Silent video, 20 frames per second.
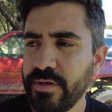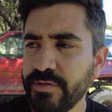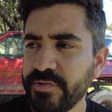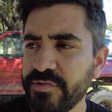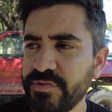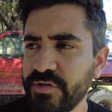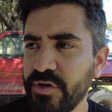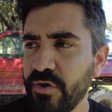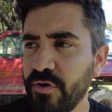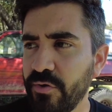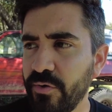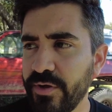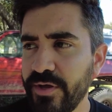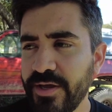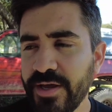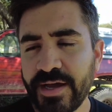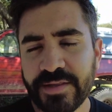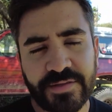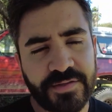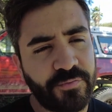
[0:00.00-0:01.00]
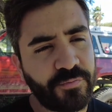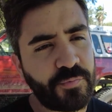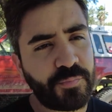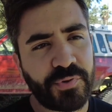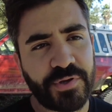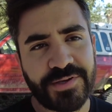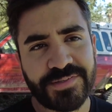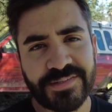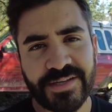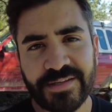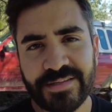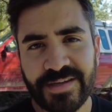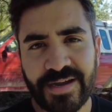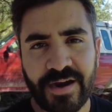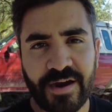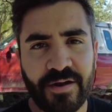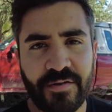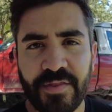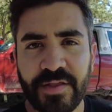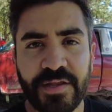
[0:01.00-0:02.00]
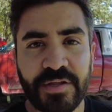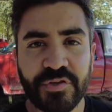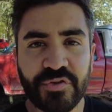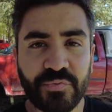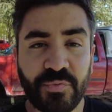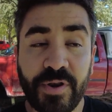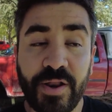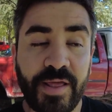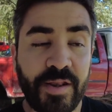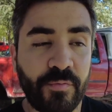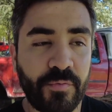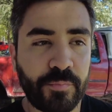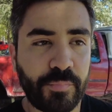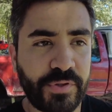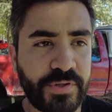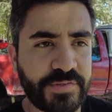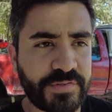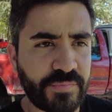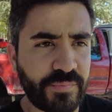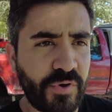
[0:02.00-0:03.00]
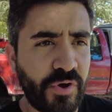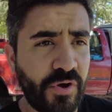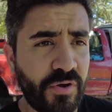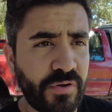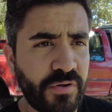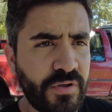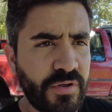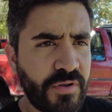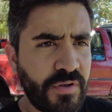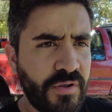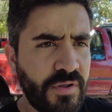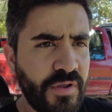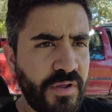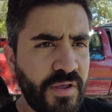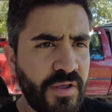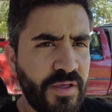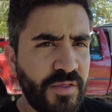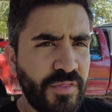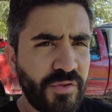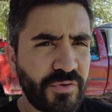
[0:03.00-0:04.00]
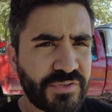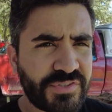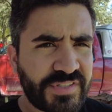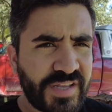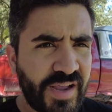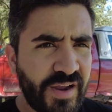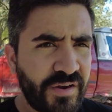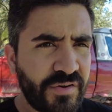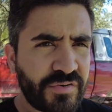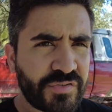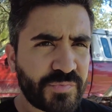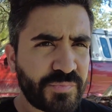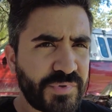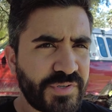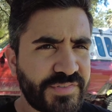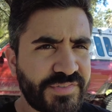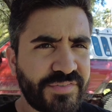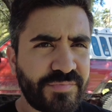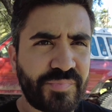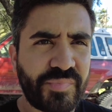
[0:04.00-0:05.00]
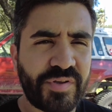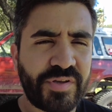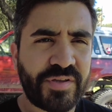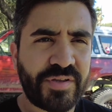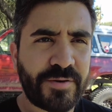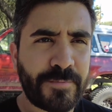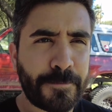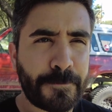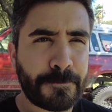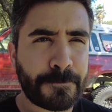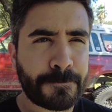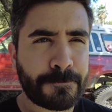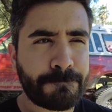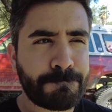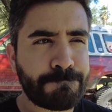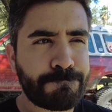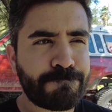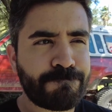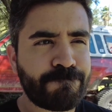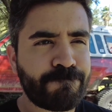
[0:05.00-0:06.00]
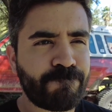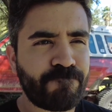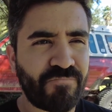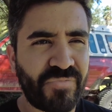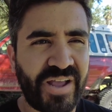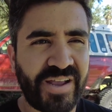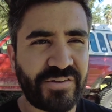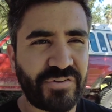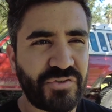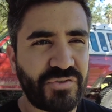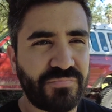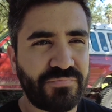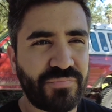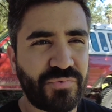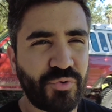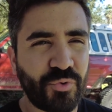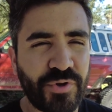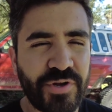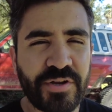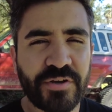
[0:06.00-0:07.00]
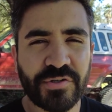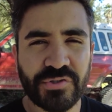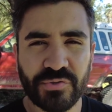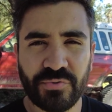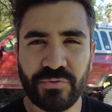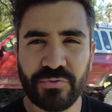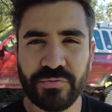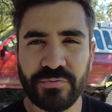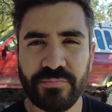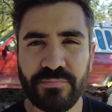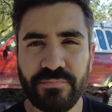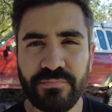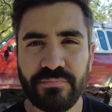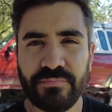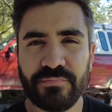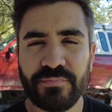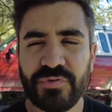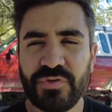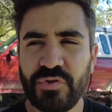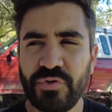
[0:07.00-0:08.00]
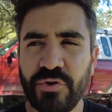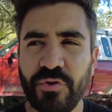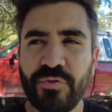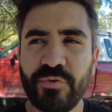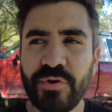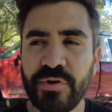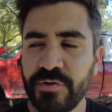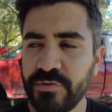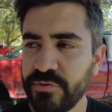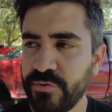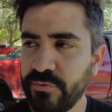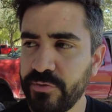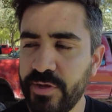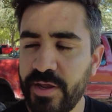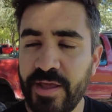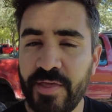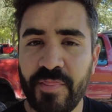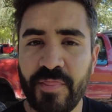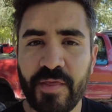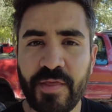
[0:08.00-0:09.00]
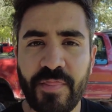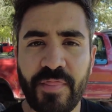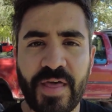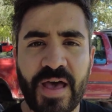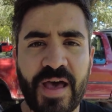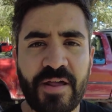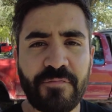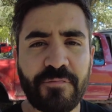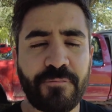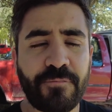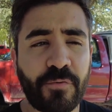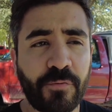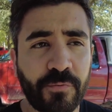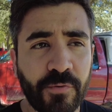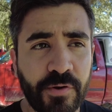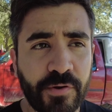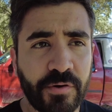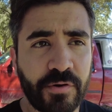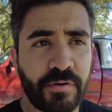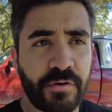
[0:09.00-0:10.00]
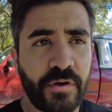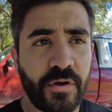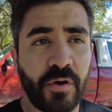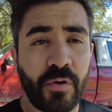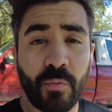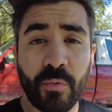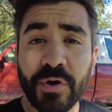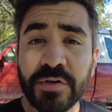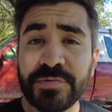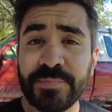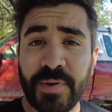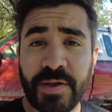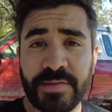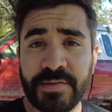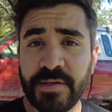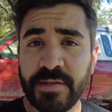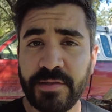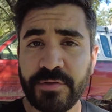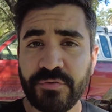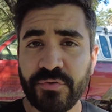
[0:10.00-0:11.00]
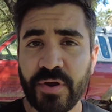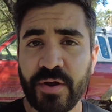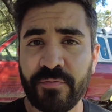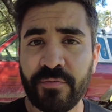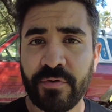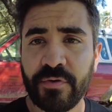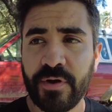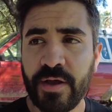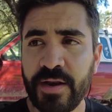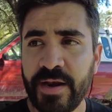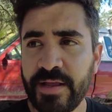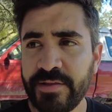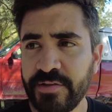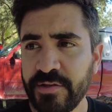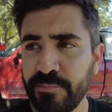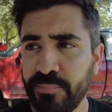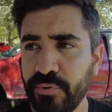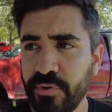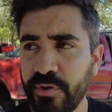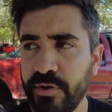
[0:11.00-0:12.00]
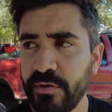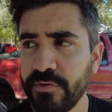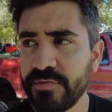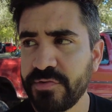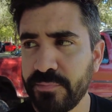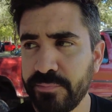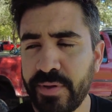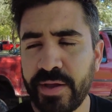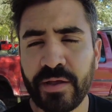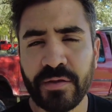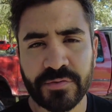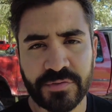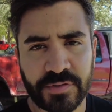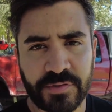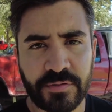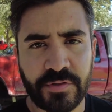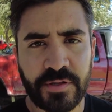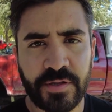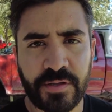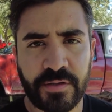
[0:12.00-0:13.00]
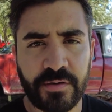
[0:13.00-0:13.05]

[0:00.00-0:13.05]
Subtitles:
So he had to replace that tire, and then he just went ahead and replaced them all. Those tires must have been like 3 years old, 2 to 3 years old, and that 4Runner was my daily driver, and I did put some miles on